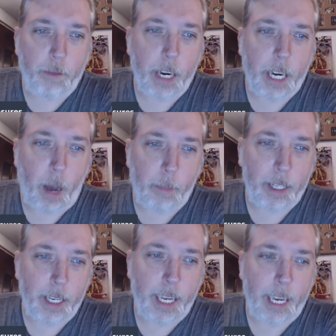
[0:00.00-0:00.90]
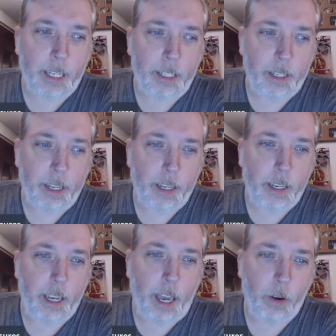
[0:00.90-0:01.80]
free comics to kids
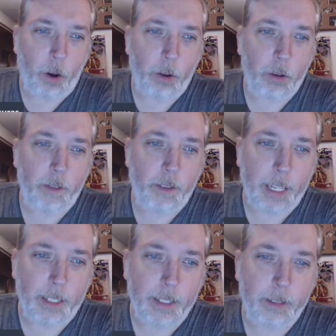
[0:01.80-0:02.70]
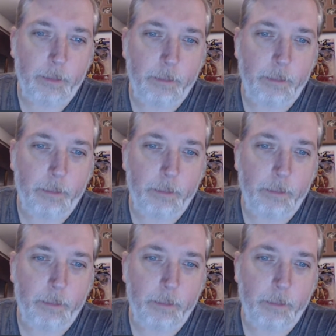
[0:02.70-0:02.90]
at all those events